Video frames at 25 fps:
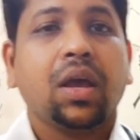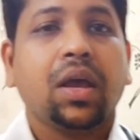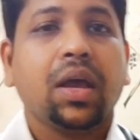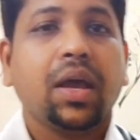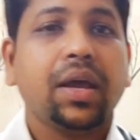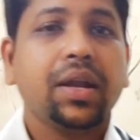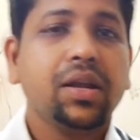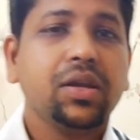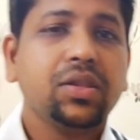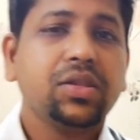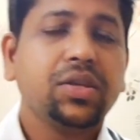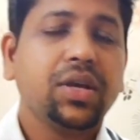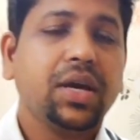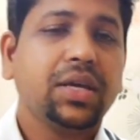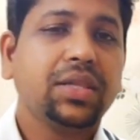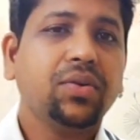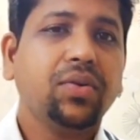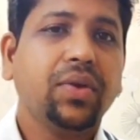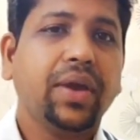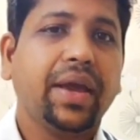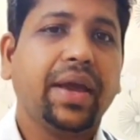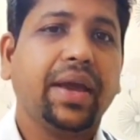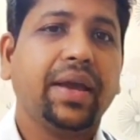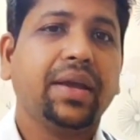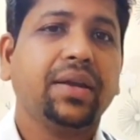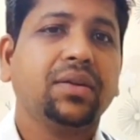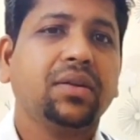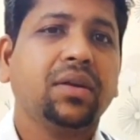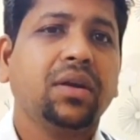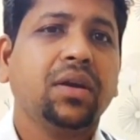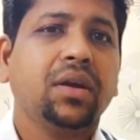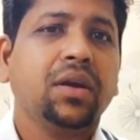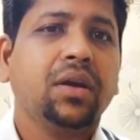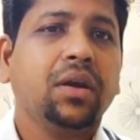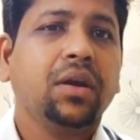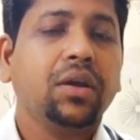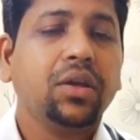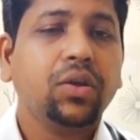And on the other hand,
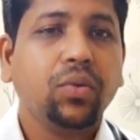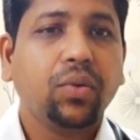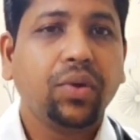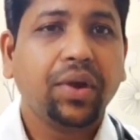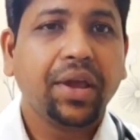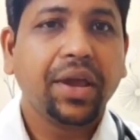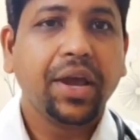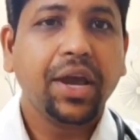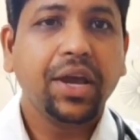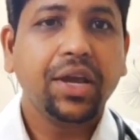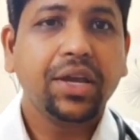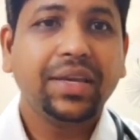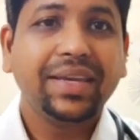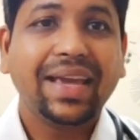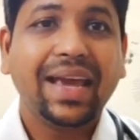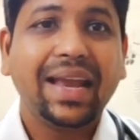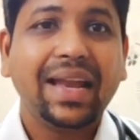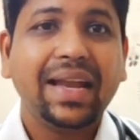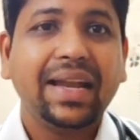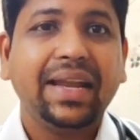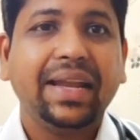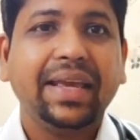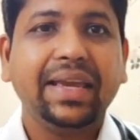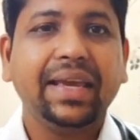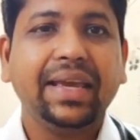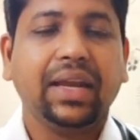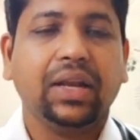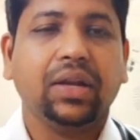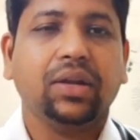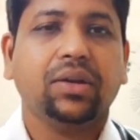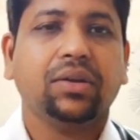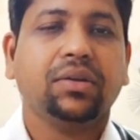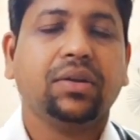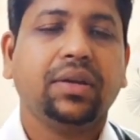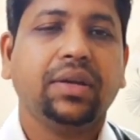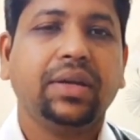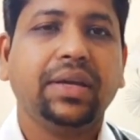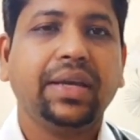your LDL
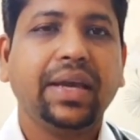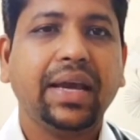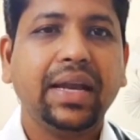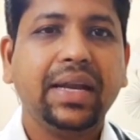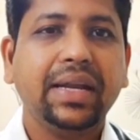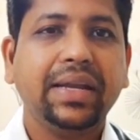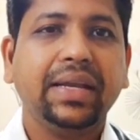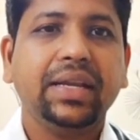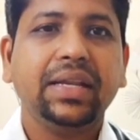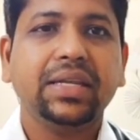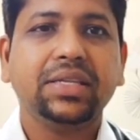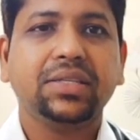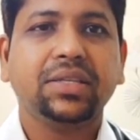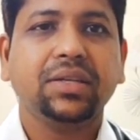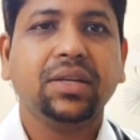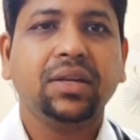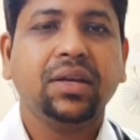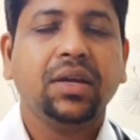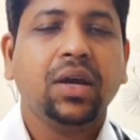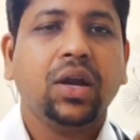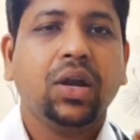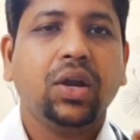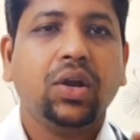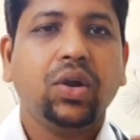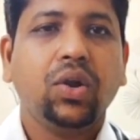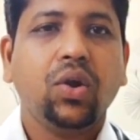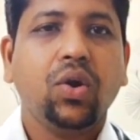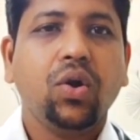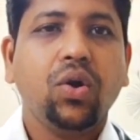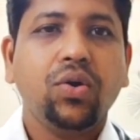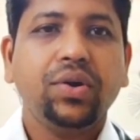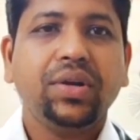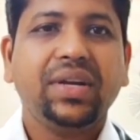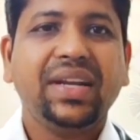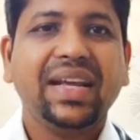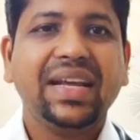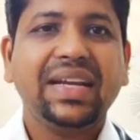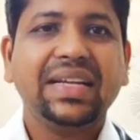is a low
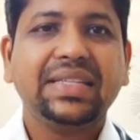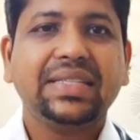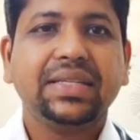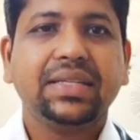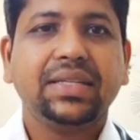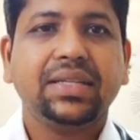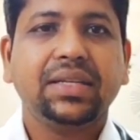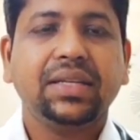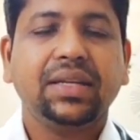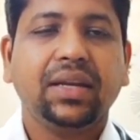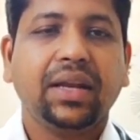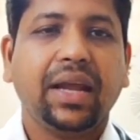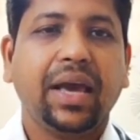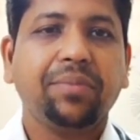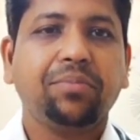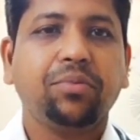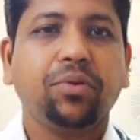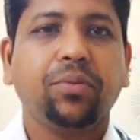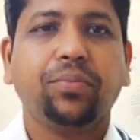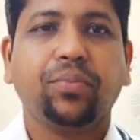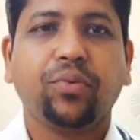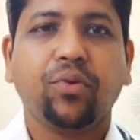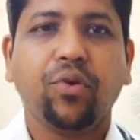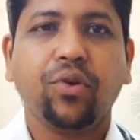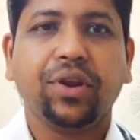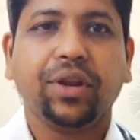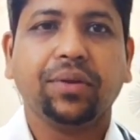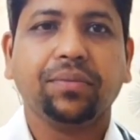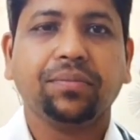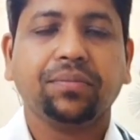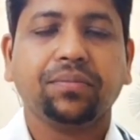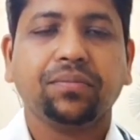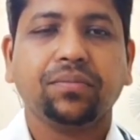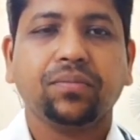density lipoprotein.